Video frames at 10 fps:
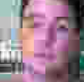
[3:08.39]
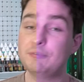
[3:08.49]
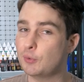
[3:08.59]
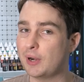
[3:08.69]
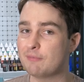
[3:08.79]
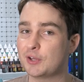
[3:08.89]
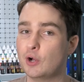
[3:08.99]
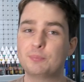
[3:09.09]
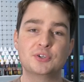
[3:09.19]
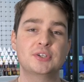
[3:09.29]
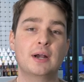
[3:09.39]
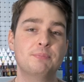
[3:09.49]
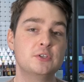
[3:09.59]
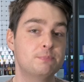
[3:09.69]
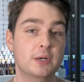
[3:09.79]
If you want to have a go at printing up
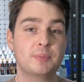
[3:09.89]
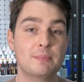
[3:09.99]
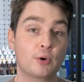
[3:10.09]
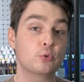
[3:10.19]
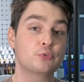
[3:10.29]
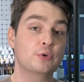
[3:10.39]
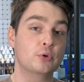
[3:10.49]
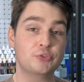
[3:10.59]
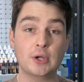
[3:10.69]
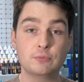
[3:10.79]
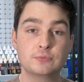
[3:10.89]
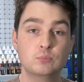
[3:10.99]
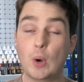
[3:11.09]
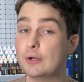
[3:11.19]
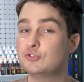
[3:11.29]
these bugbear models for yourself,
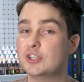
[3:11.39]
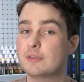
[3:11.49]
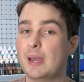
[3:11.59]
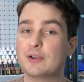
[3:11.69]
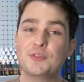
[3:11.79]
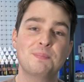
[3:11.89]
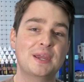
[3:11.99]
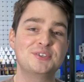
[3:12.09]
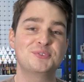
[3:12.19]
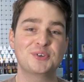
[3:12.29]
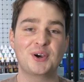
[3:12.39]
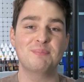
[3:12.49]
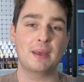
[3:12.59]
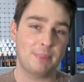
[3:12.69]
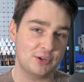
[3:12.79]
why not check them out on the Painted for
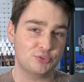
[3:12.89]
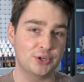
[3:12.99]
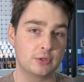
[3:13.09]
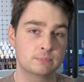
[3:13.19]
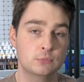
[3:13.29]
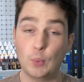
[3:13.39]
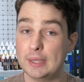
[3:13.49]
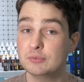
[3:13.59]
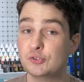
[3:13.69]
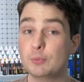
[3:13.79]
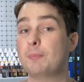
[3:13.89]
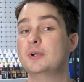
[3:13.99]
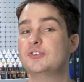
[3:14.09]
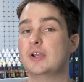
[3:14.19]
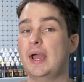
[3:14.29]
Combat Patreon, where
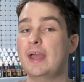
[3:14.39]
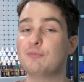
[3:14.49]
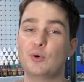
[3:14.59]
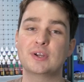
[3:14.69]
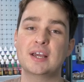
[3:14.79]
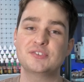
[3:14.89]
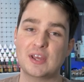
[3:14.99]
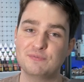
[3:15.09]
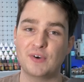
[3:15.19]
Superprints and I have organised a